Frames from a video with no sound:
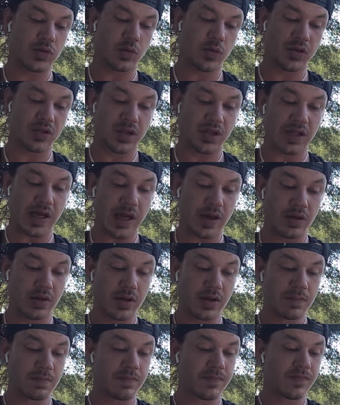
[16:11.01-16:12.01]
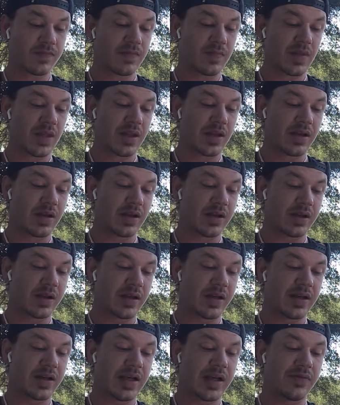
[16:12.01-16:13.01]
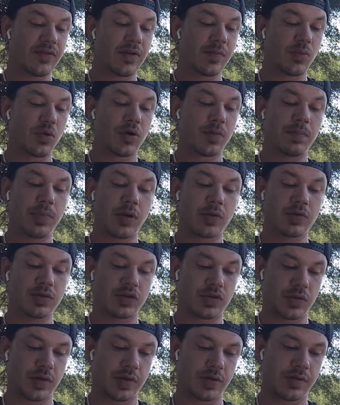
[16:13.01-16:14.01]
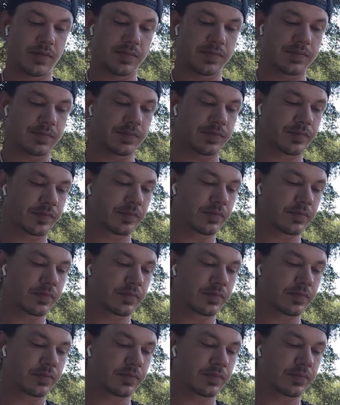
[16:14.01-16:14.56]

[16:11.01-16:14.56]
these words aloud. An even more potent trigger.